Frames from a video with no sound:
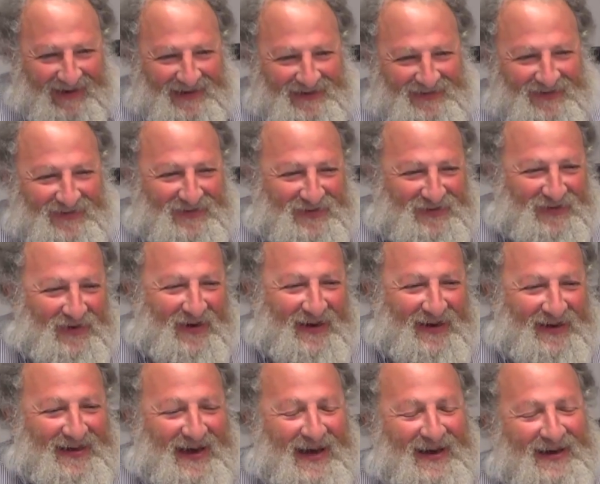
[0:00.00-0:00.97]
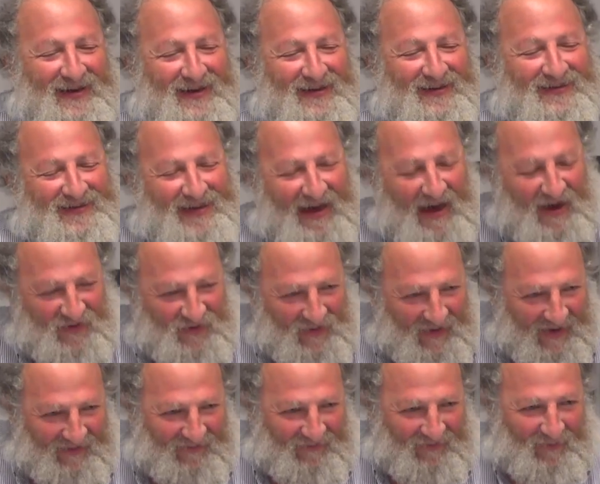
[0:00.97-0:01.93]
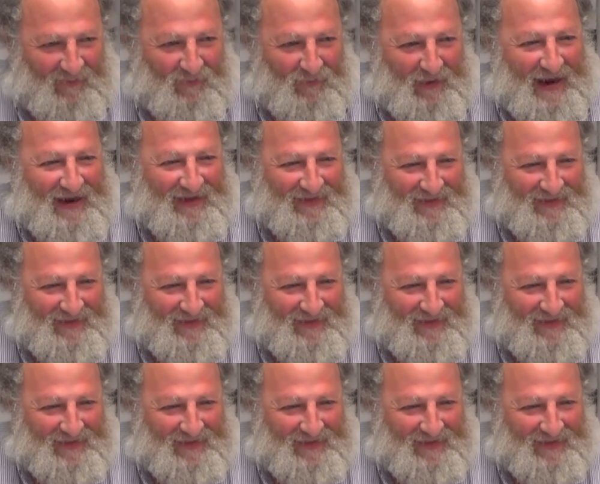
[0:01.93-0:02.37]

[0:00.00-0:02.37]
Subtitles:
So in short, he got a contract from